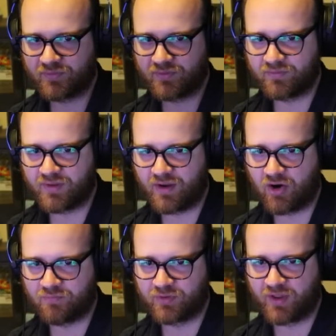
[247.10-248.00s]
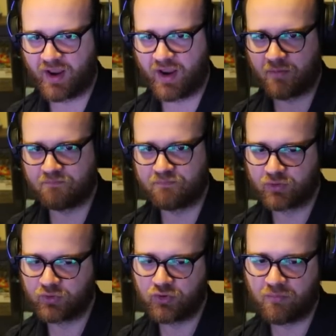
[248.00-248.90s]
They are playing
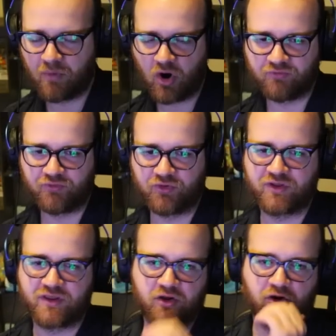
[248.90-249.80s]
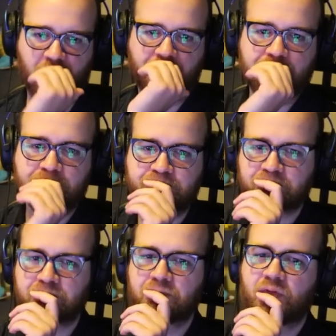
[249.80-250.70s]
Blue Marvel here.
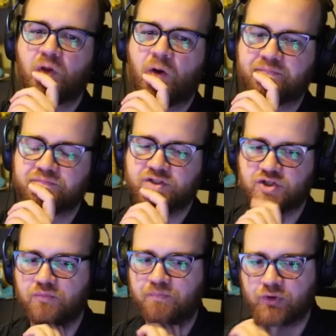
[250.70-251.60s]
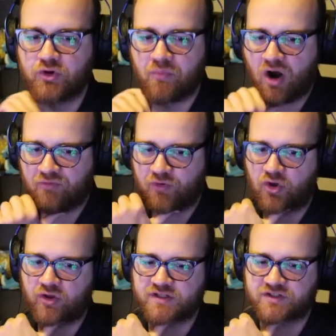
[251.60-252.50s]
Okay, so Blue
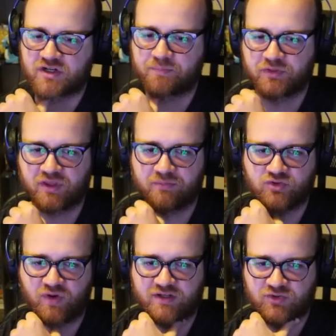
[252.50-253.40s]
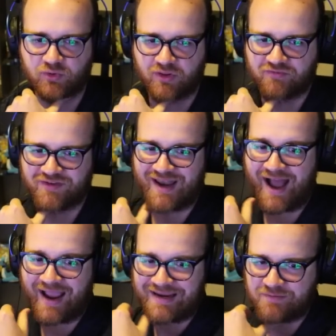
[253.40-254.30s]
Marvel is going to put them to a total of
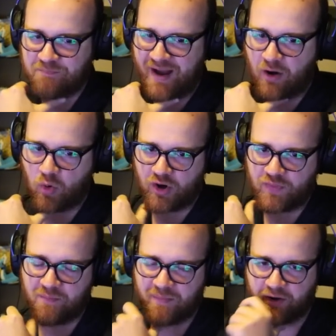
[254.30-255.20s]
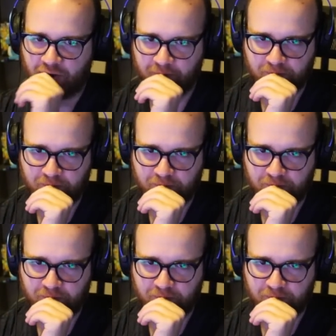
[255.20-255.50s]
9 power in the middle.